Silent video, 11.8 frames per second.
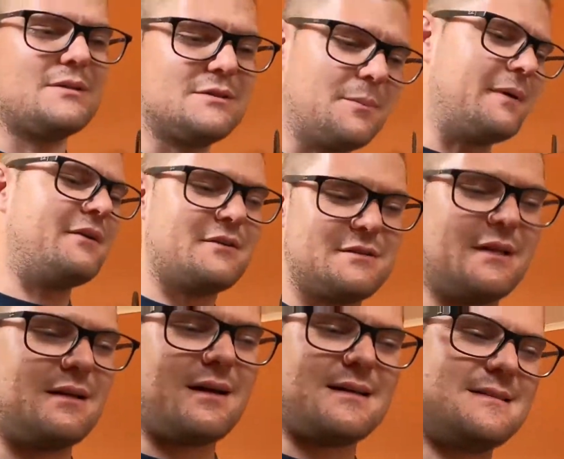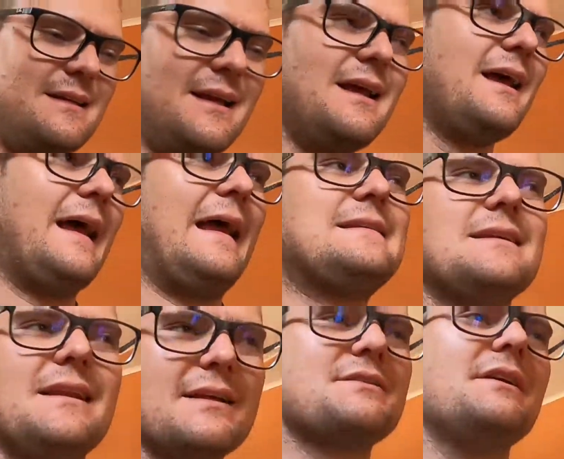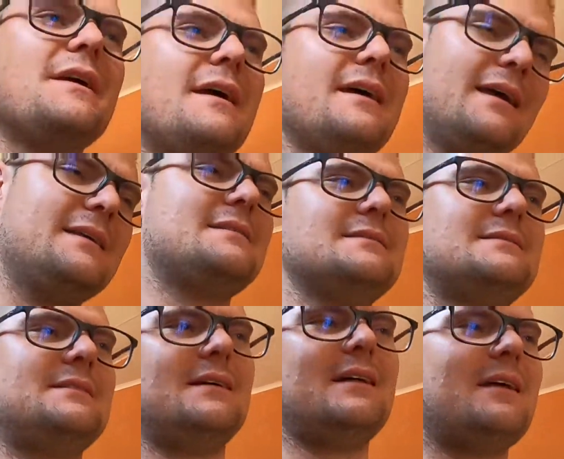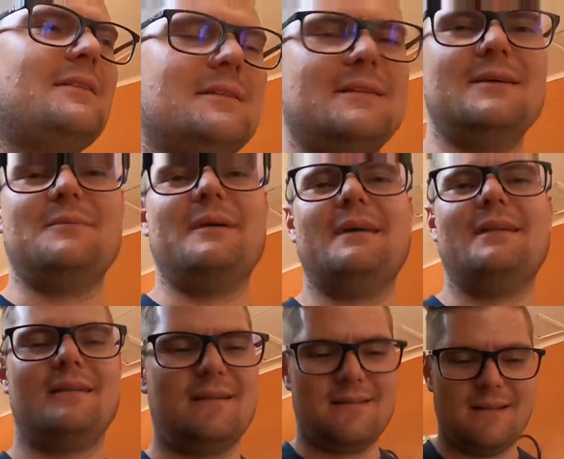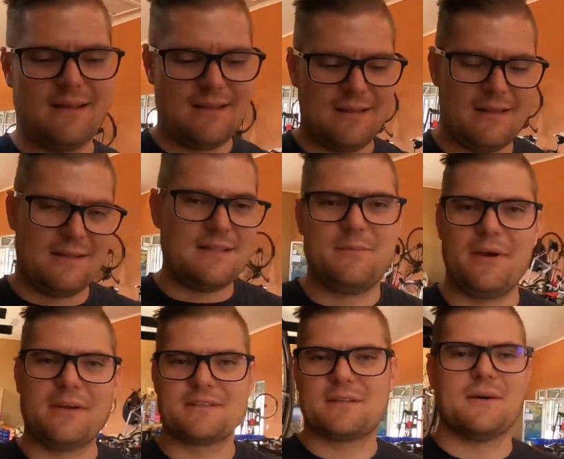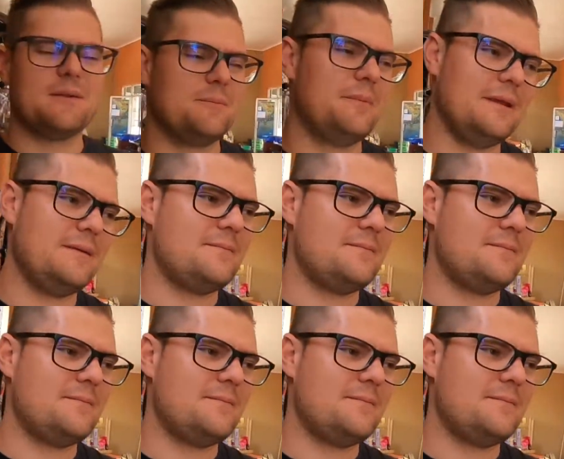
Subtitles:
It was super interesting. Like I said, it's literally a headset, and I thought, no man, this bearings can't